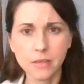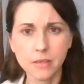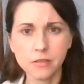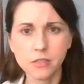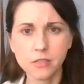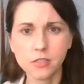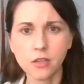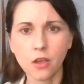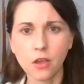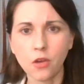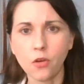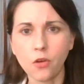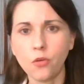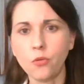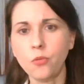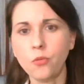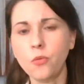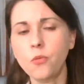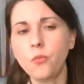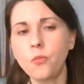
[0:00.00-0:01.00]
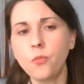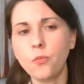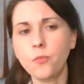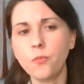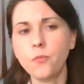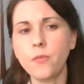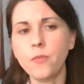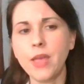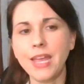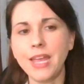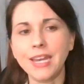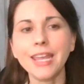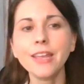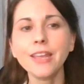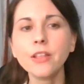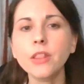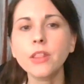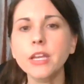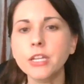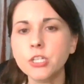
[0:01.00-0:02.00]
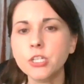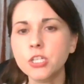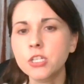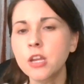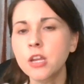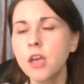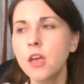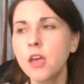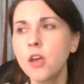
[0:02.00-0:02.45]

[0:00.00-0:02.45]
So in English,